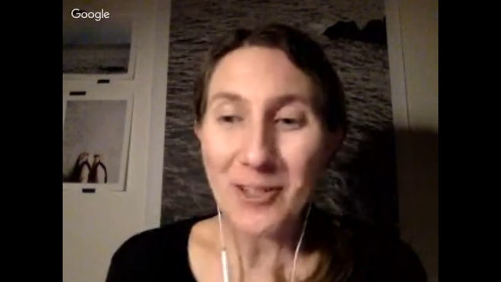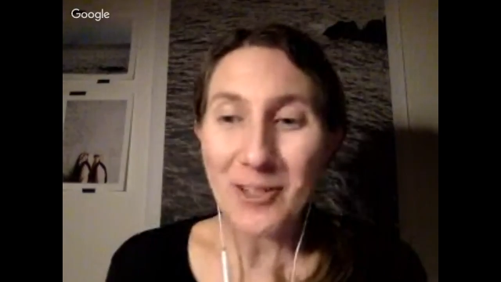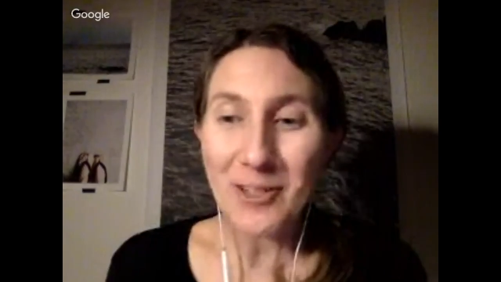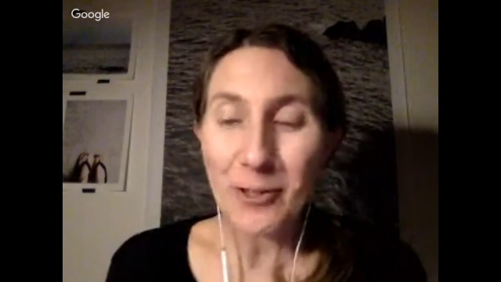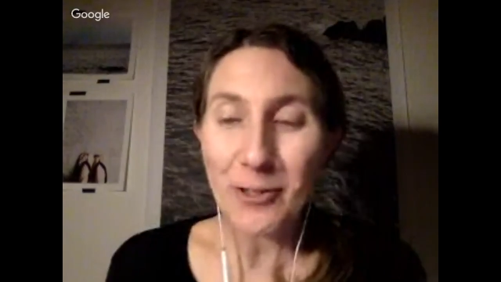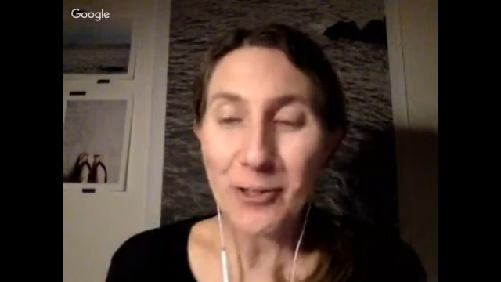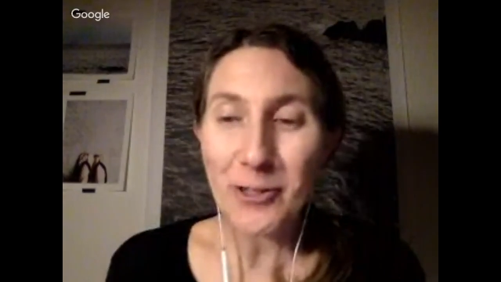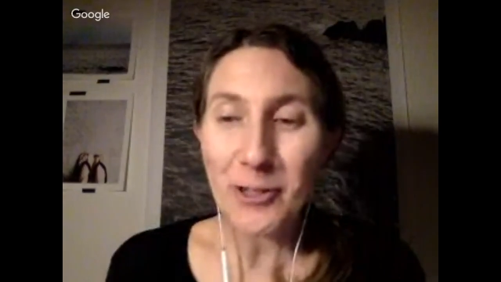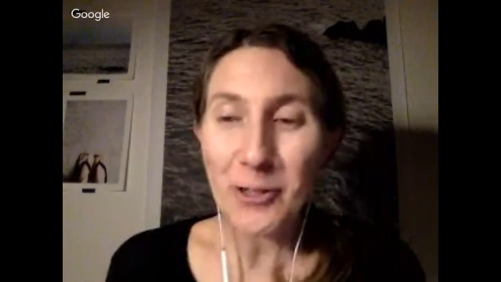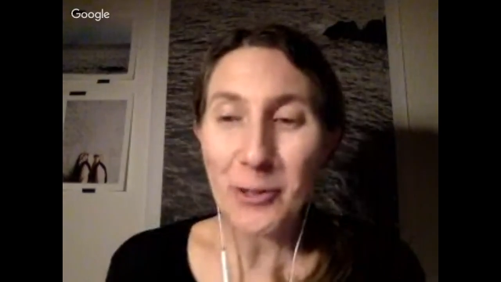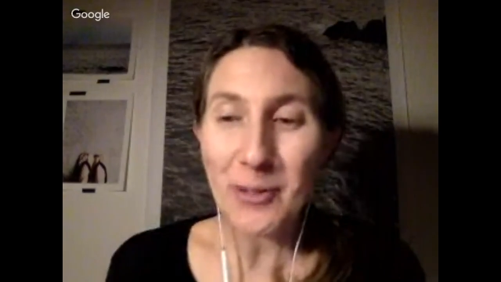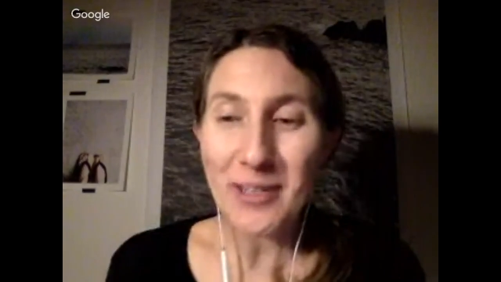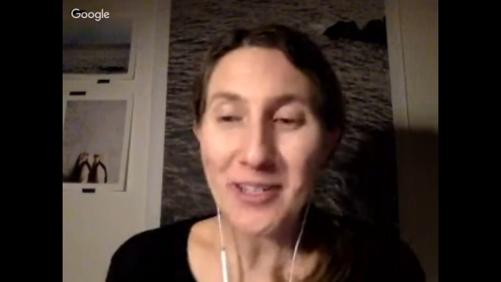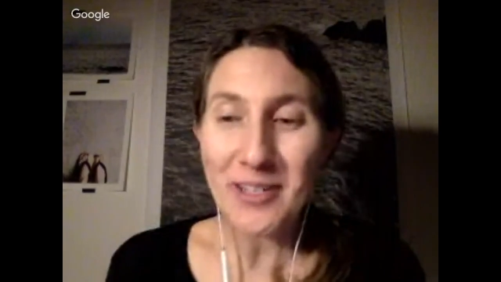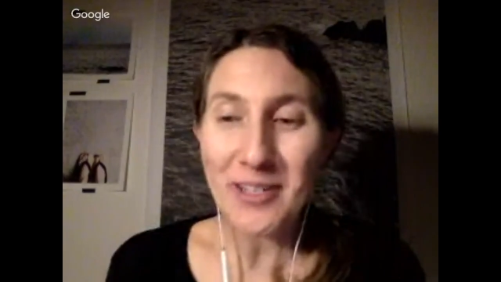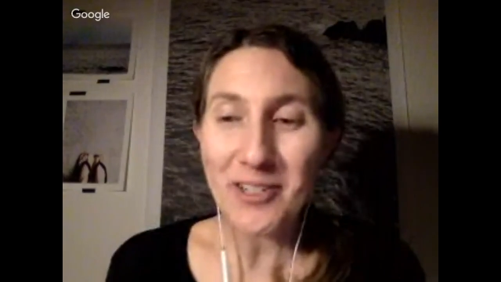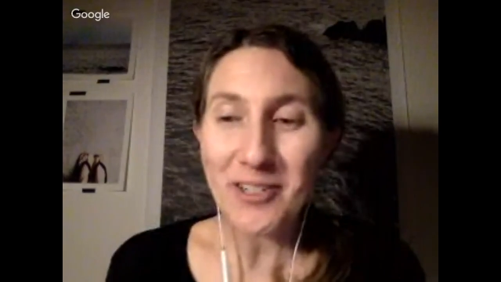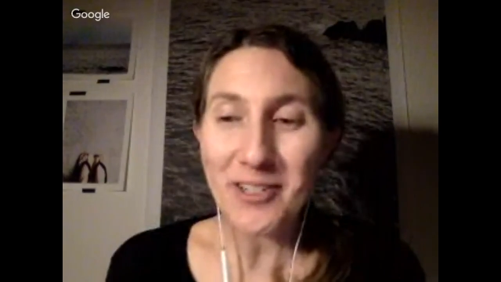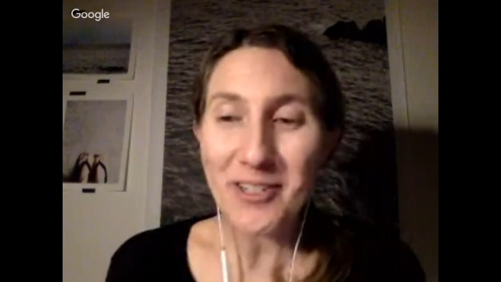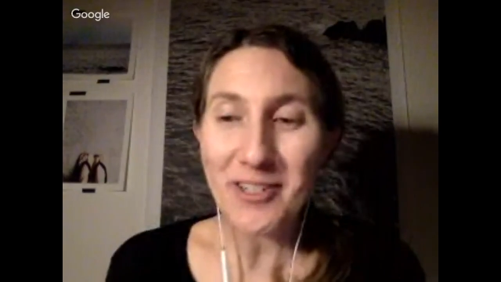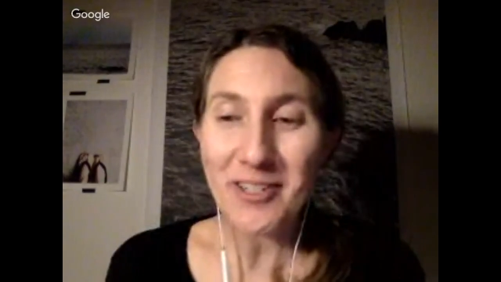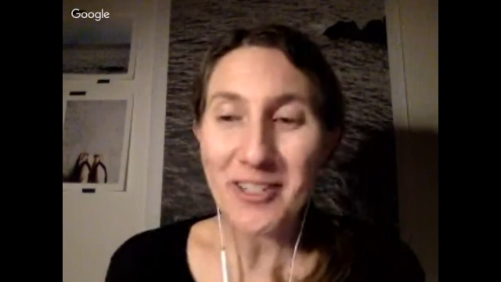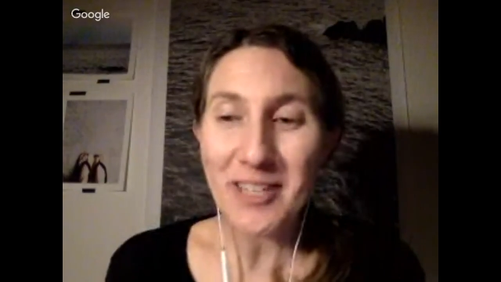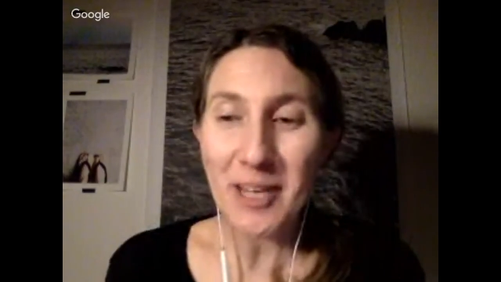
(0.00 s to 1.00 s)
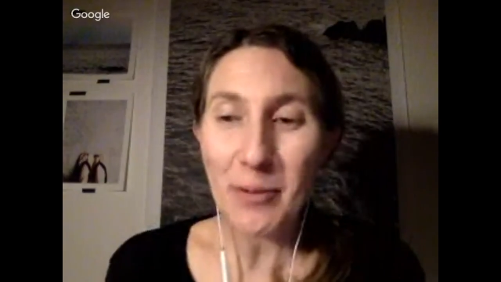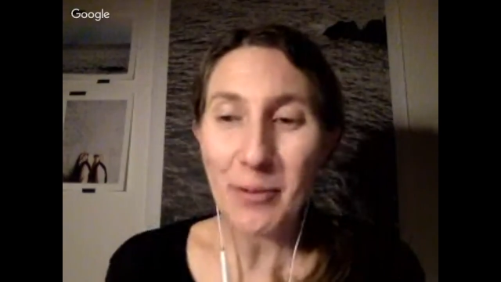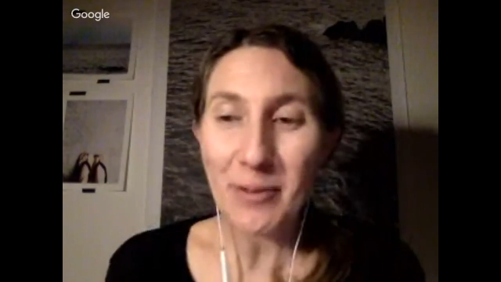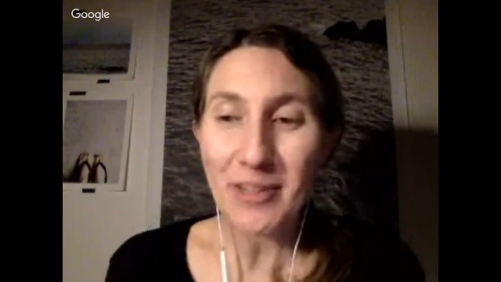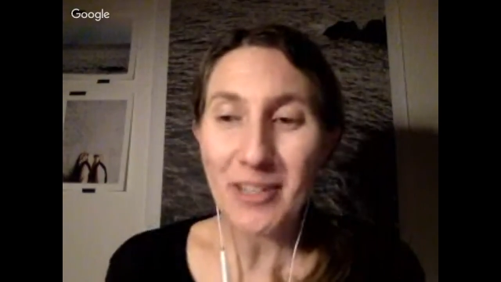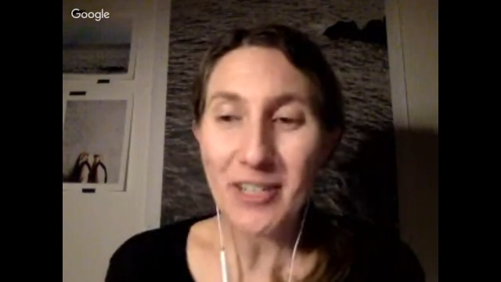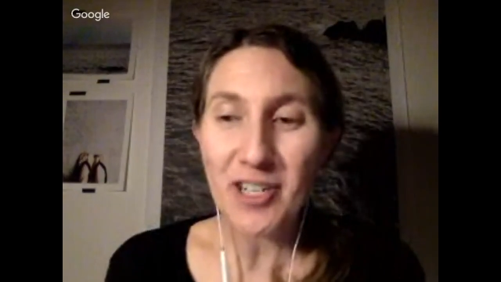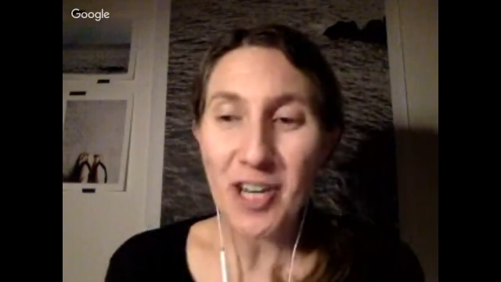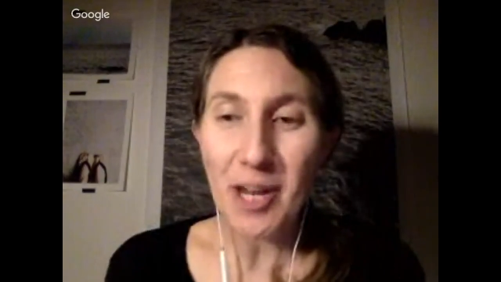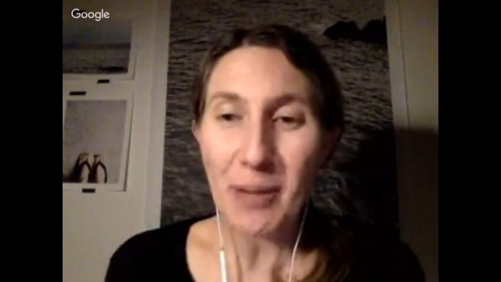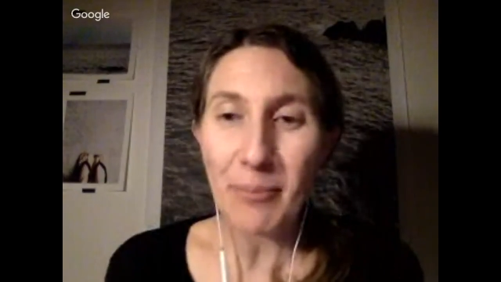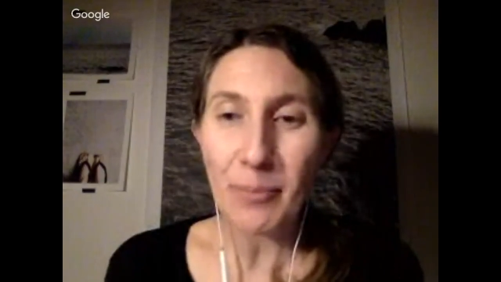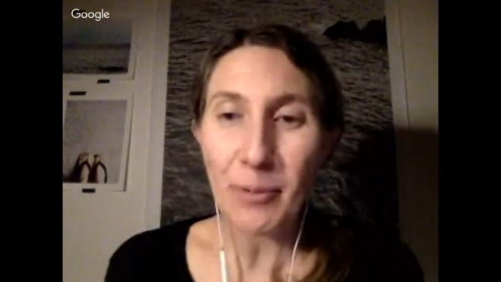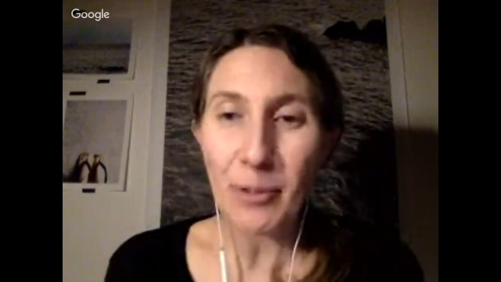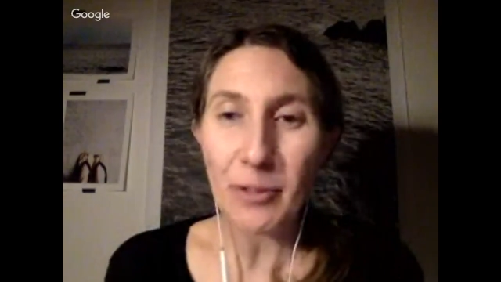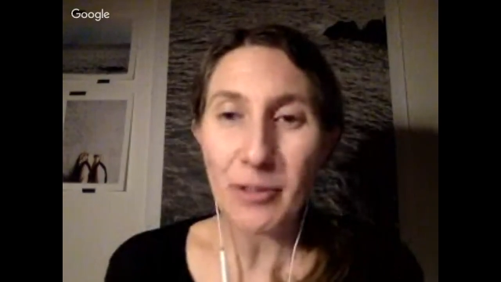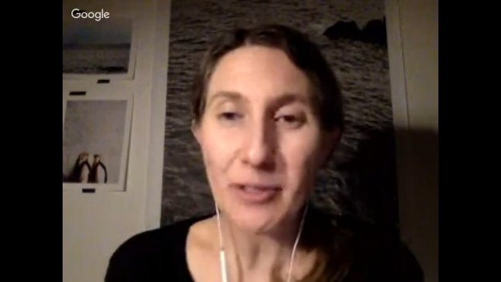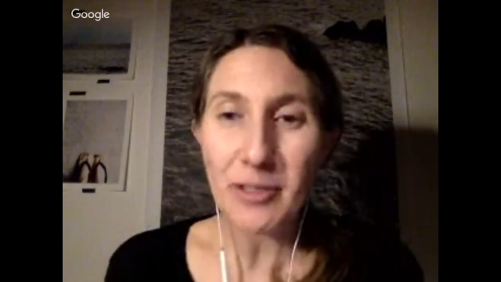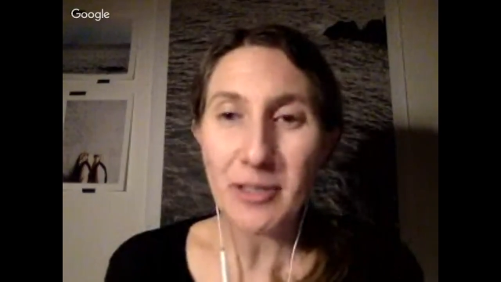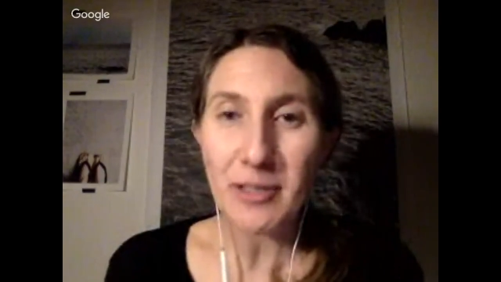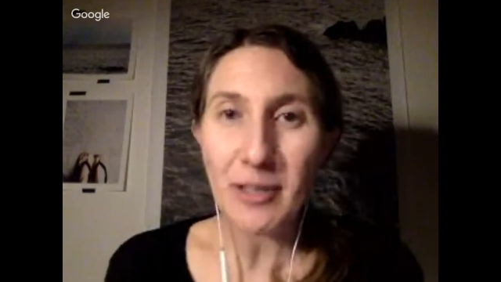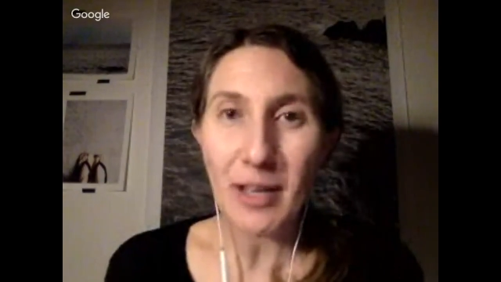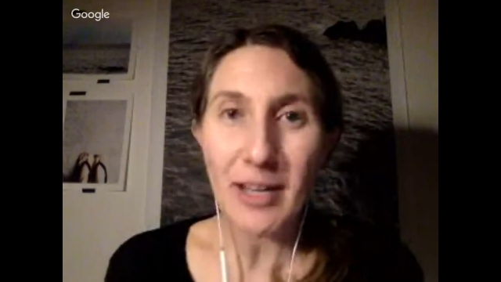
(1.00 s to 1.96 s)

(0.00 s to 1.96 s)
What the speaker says: Those 2 questions, because they were in the chat box.